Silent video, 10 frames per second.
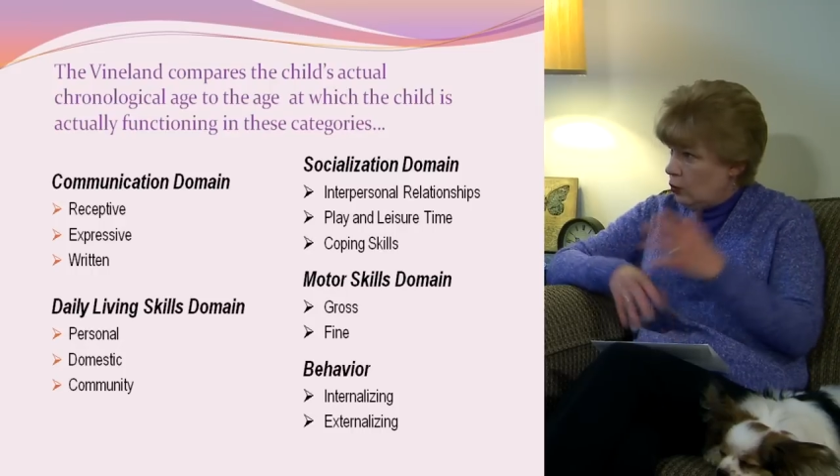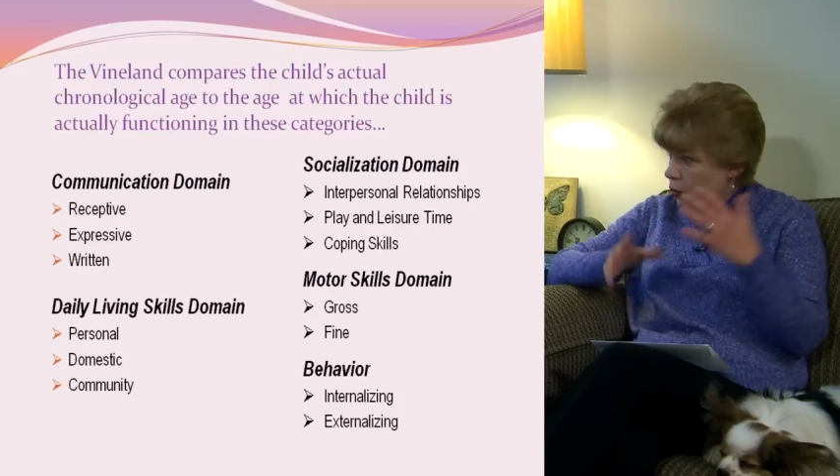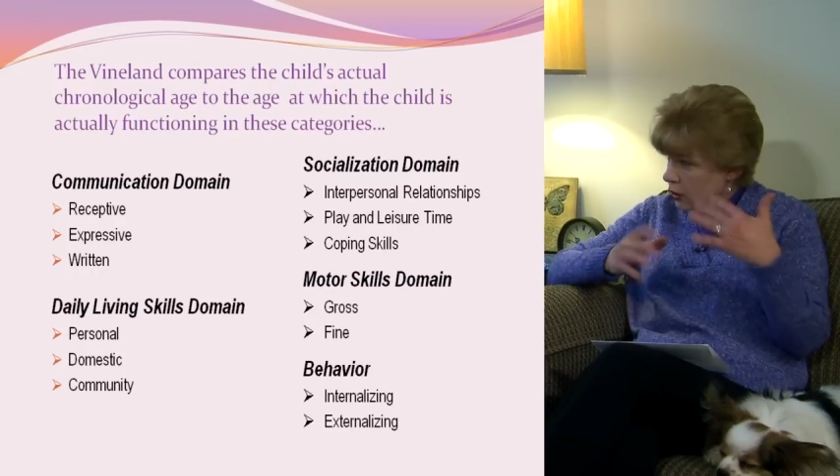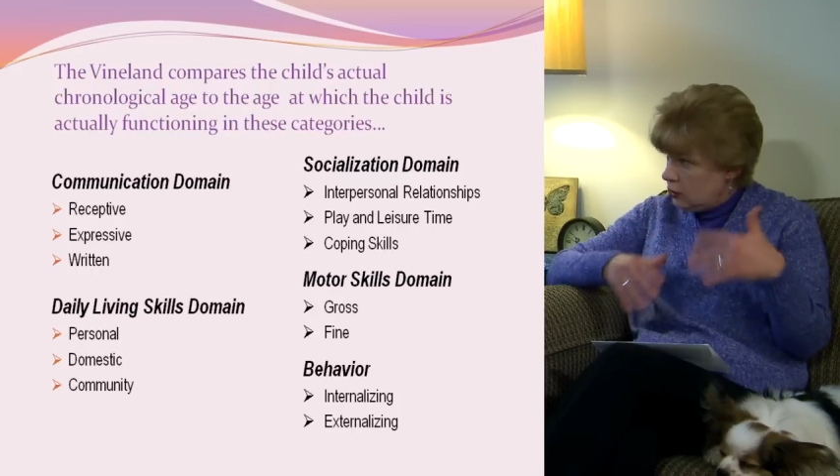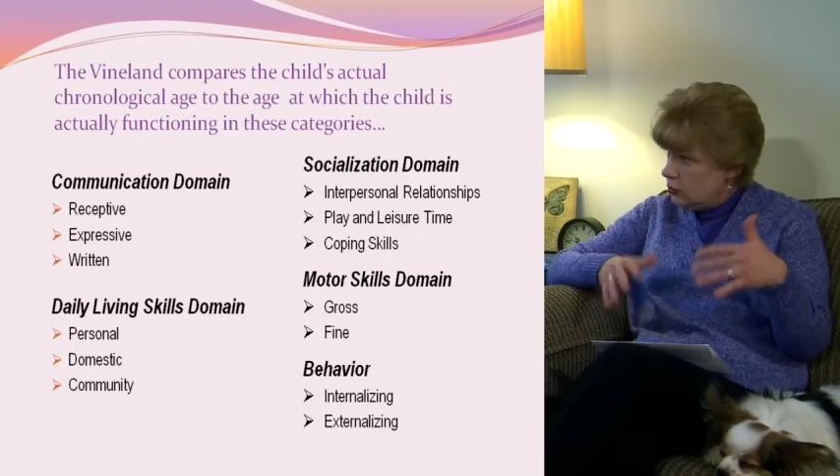
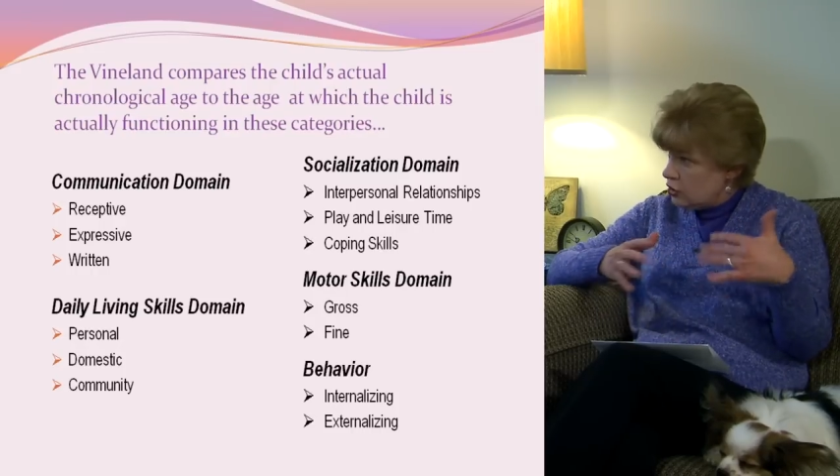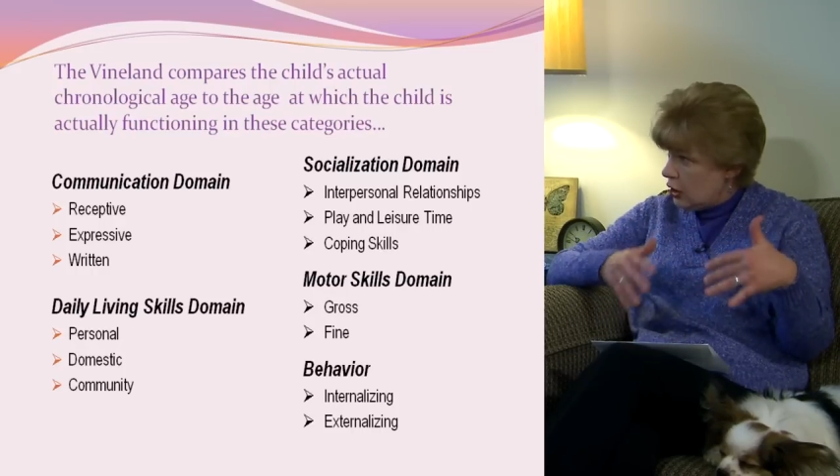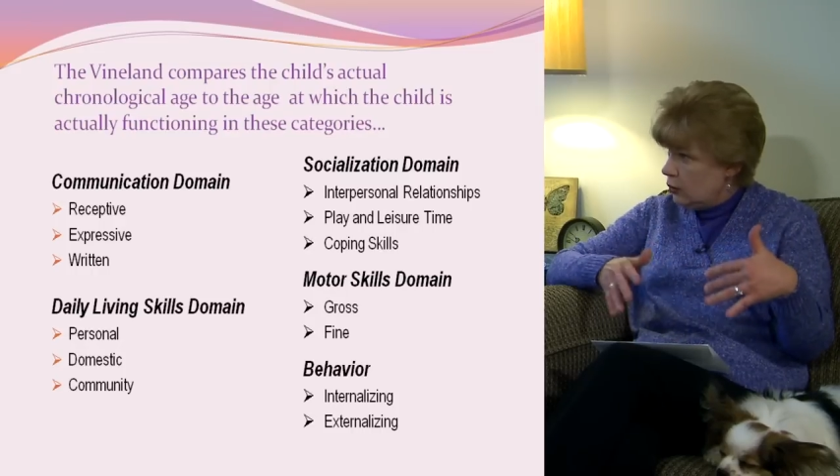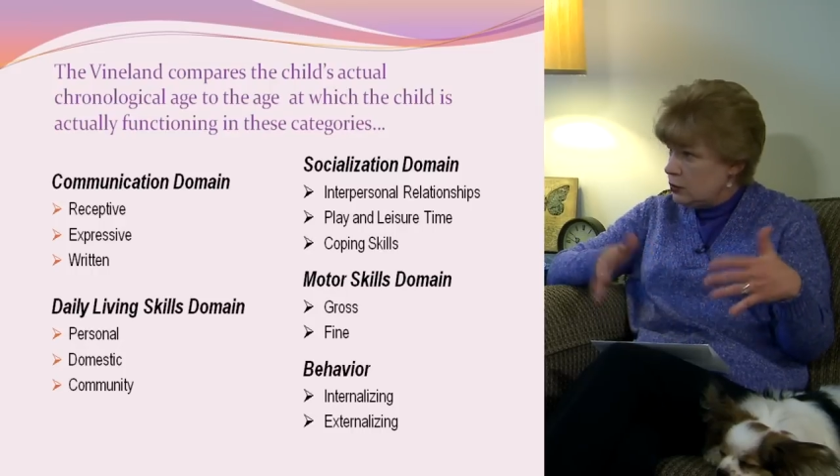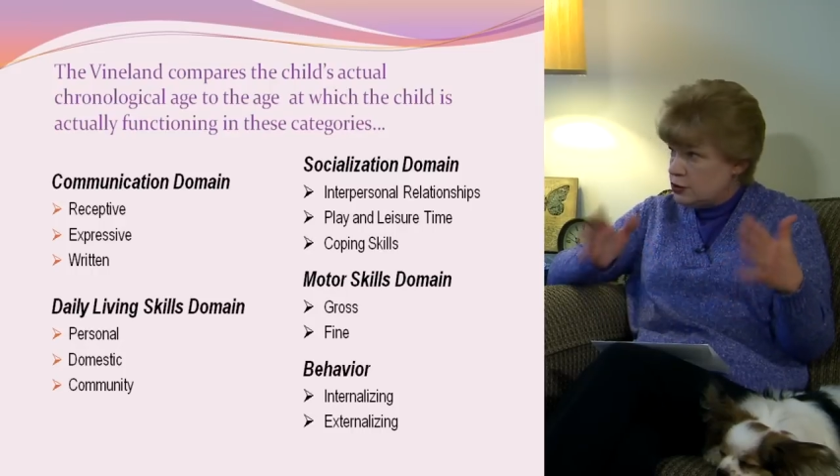one
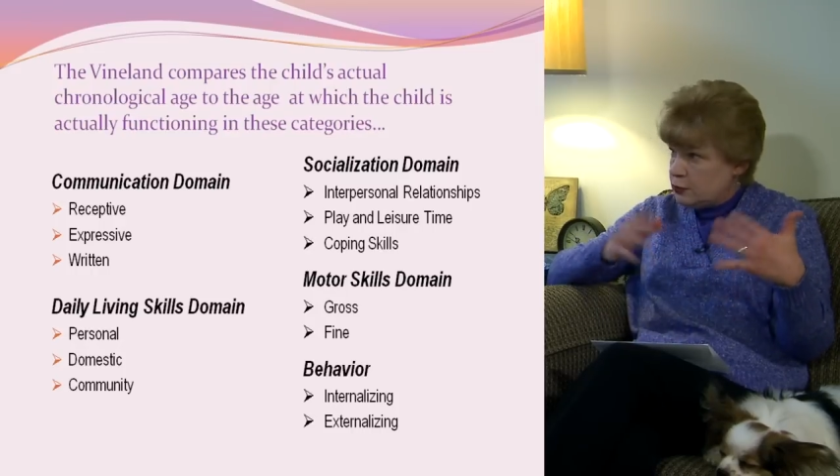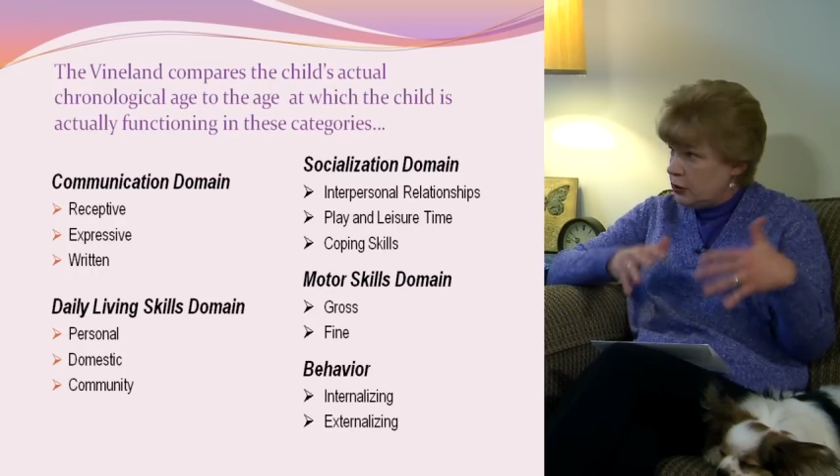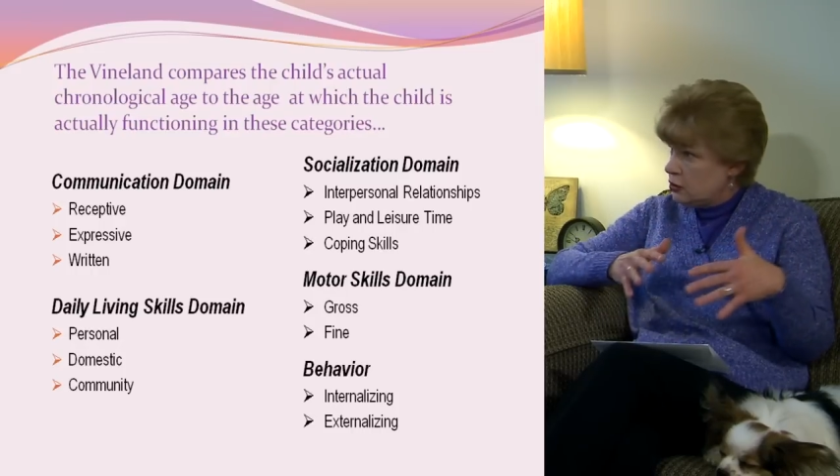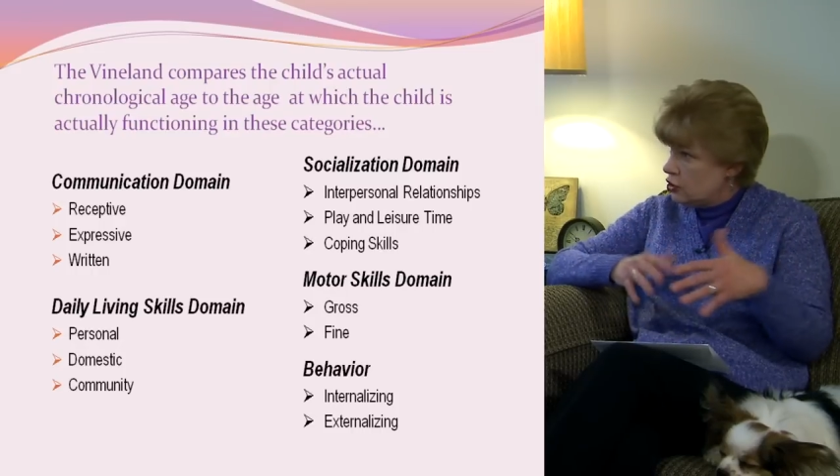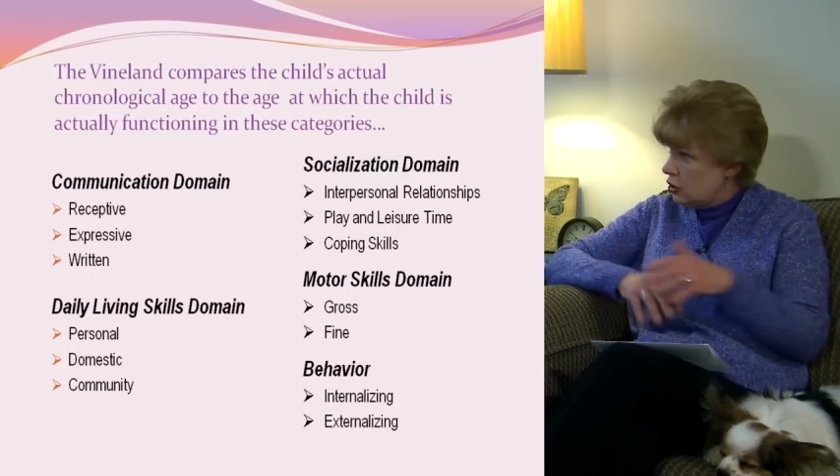child. We just picked a